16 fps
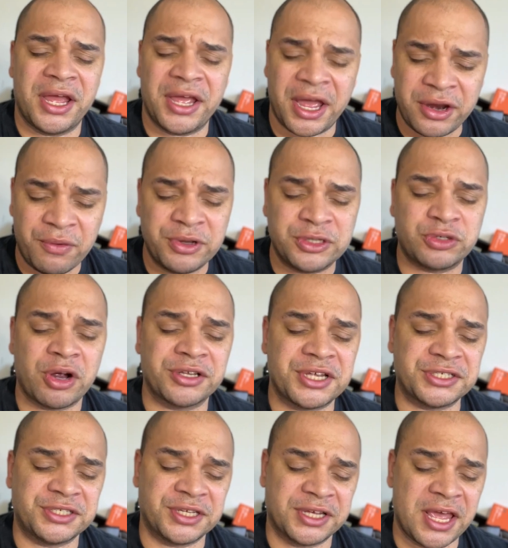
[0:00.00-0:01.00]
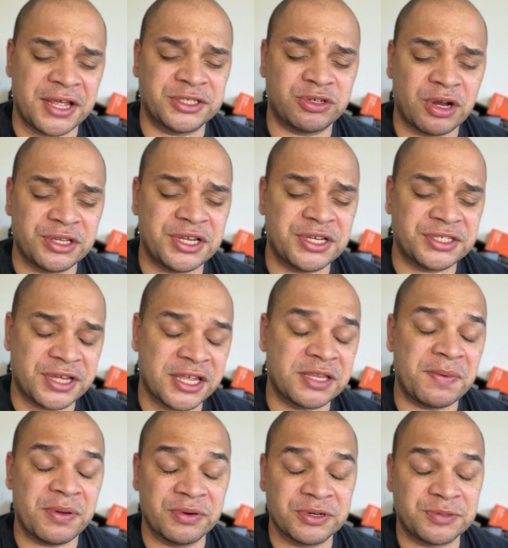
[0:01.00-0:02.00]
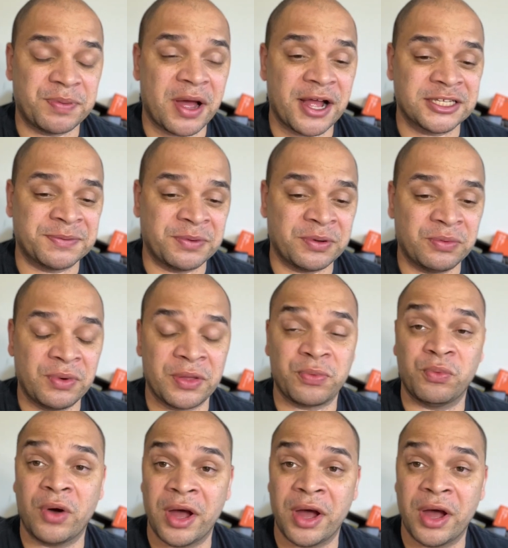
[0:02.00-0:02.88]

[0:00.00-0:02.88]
know he's trying to teach the kid. He's trying to teach the kid to be responsible with